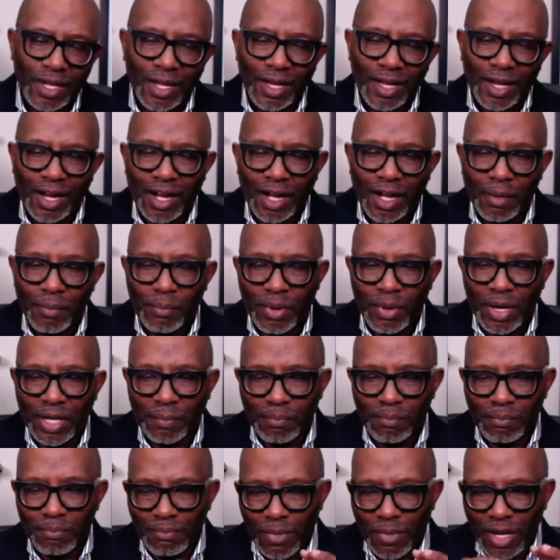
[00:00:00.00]
uh, but
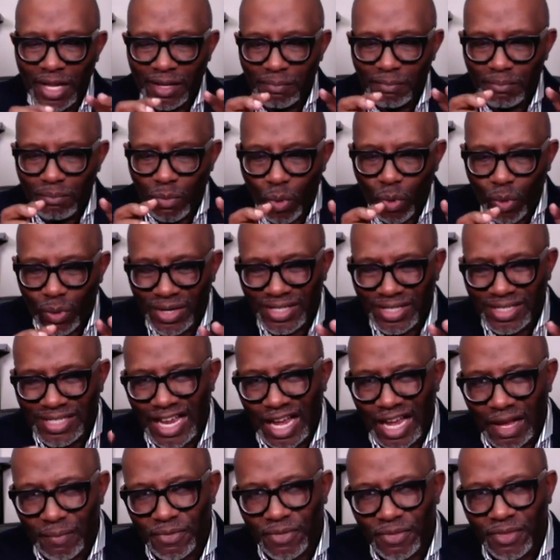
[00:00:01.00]
in more
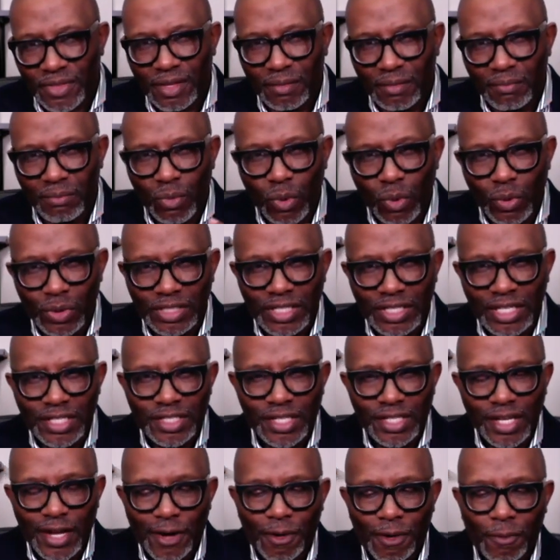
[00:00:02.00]
depth, more
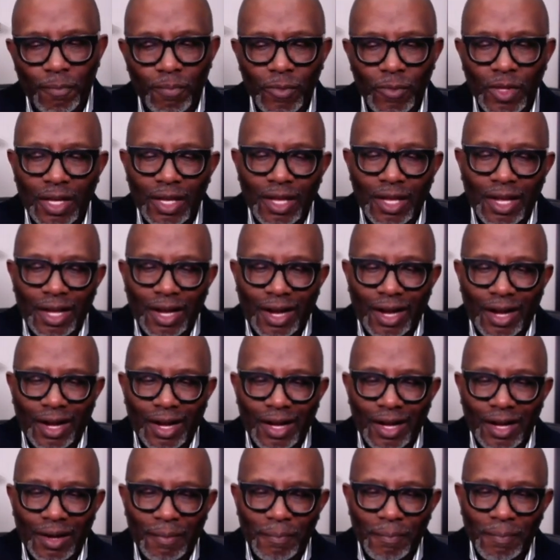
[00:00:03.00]
detail.
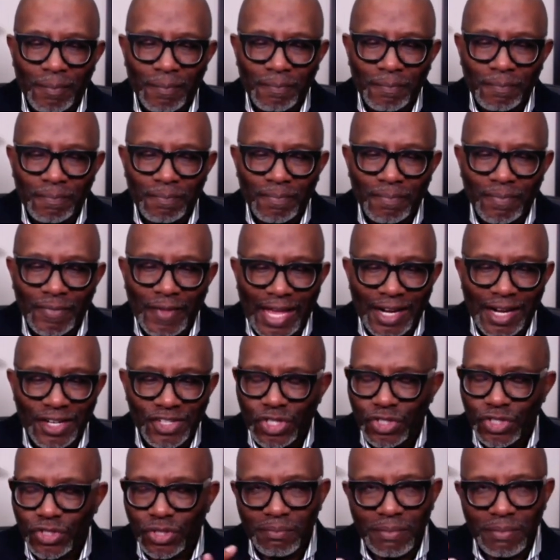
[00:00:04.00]
Um, and it's
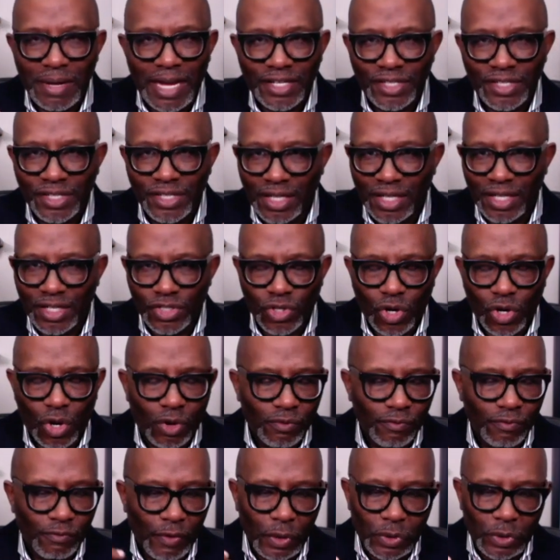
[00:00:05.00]
just amazing. It's all
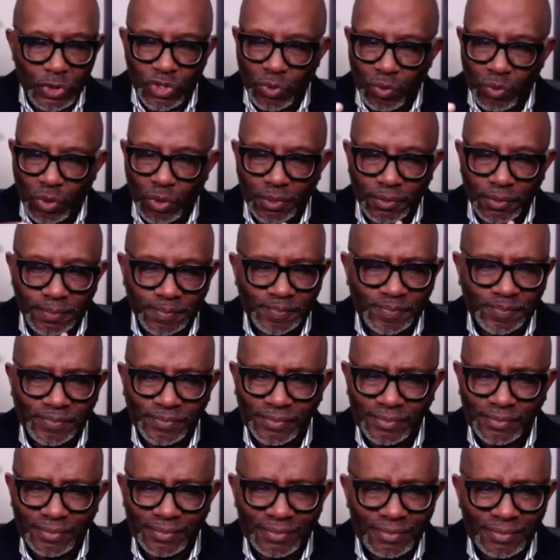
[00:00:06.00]
virtual.
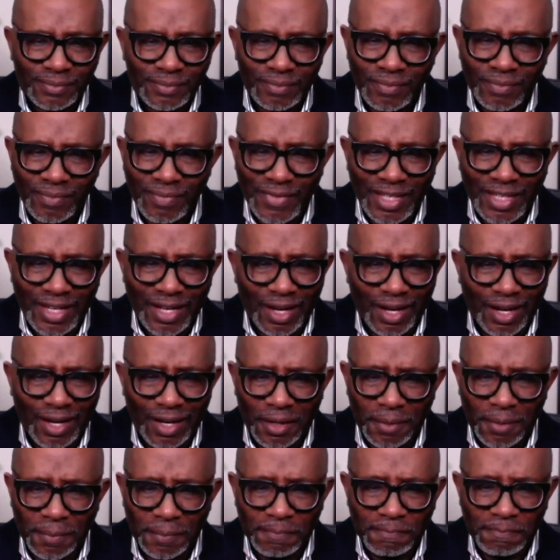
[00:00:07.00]

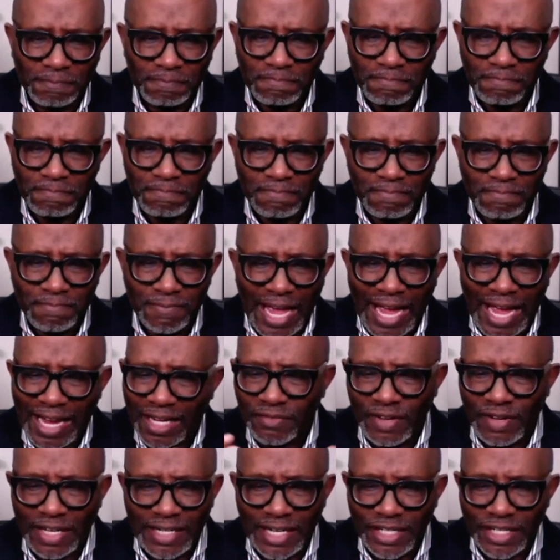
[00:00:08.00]
Um,
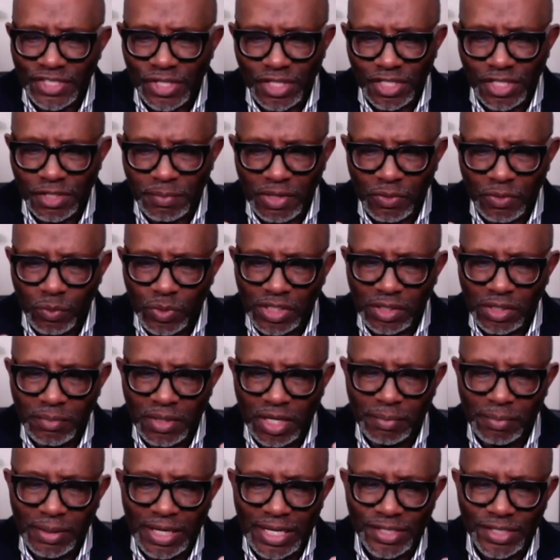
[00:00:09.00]
Activate Nation has been really been
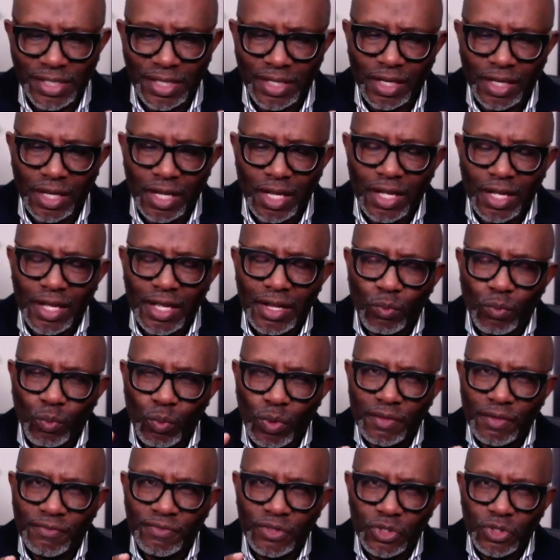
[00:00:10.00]
a blessing.
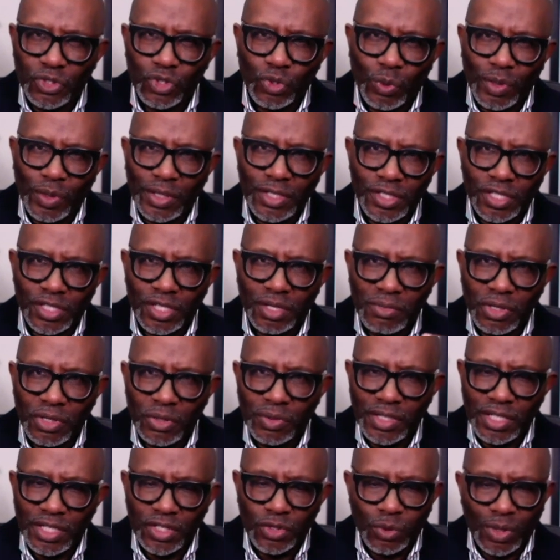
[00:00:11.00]
If you join this
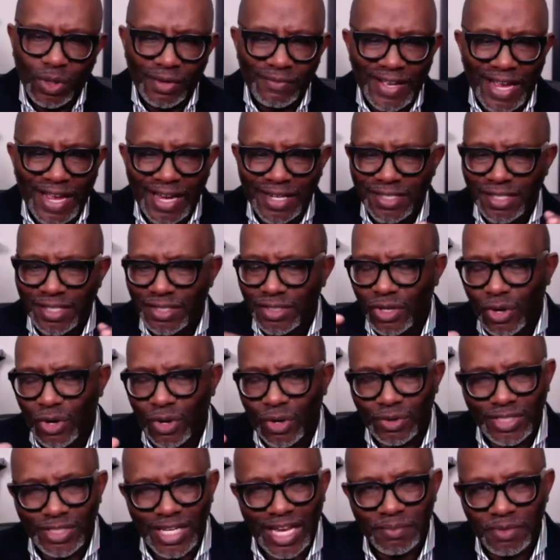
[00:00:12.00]
community, you'll have access to
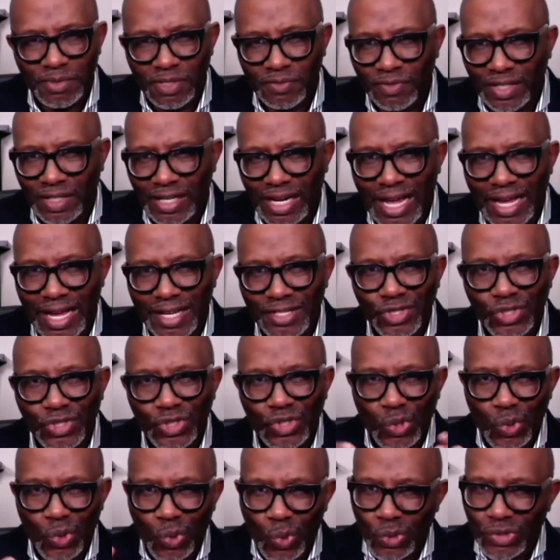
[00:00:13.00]
all types of classes,
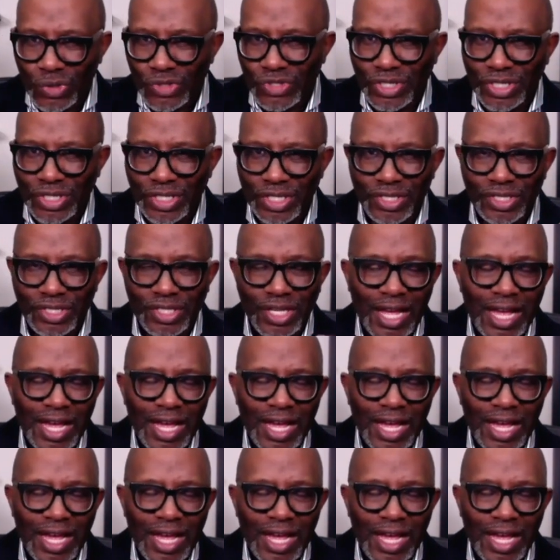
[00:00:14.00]
courses,